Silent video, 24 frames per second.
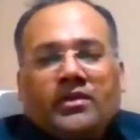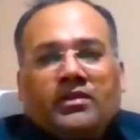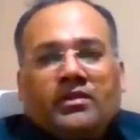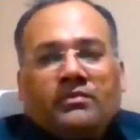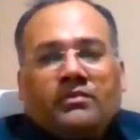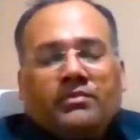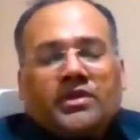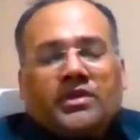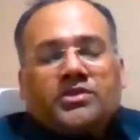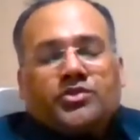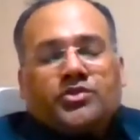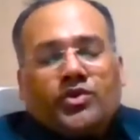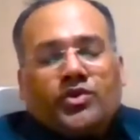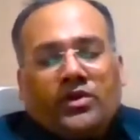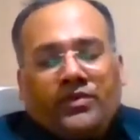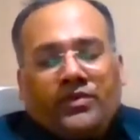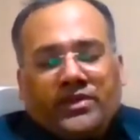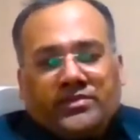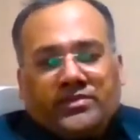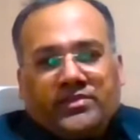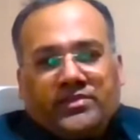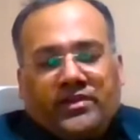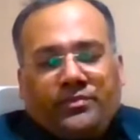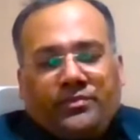But to
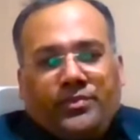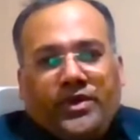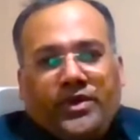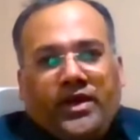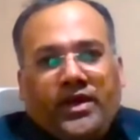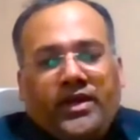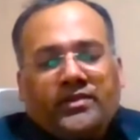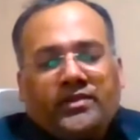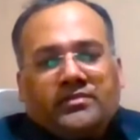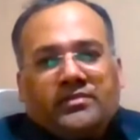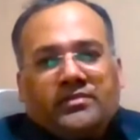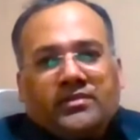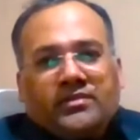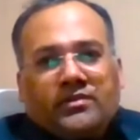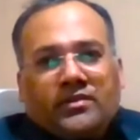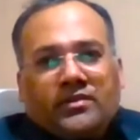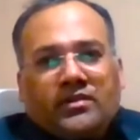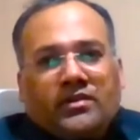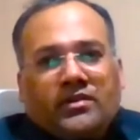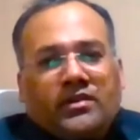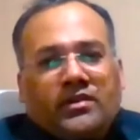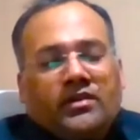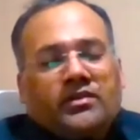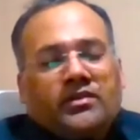our surprise,
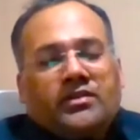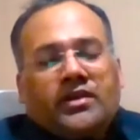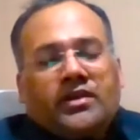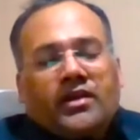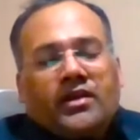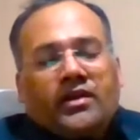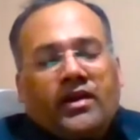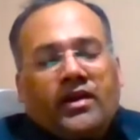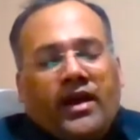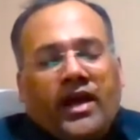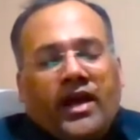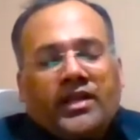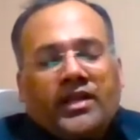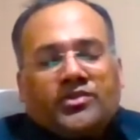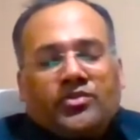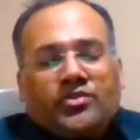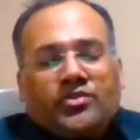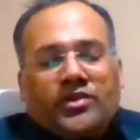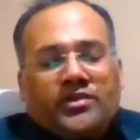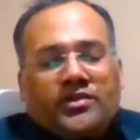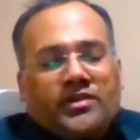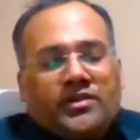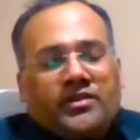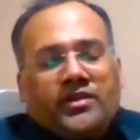India
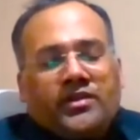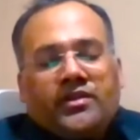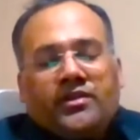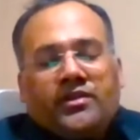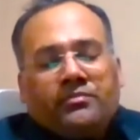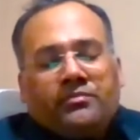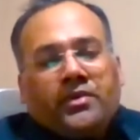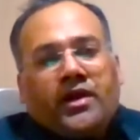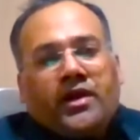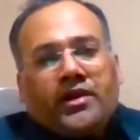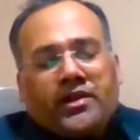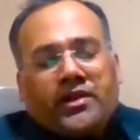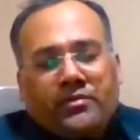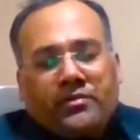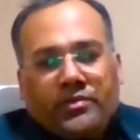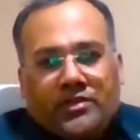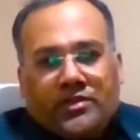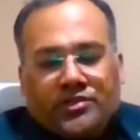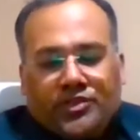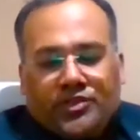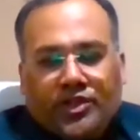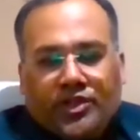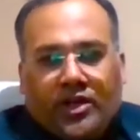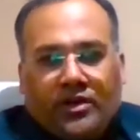actually did a remarkable
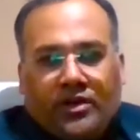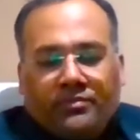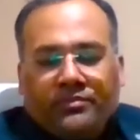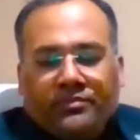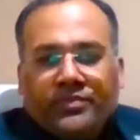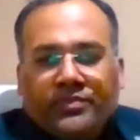job.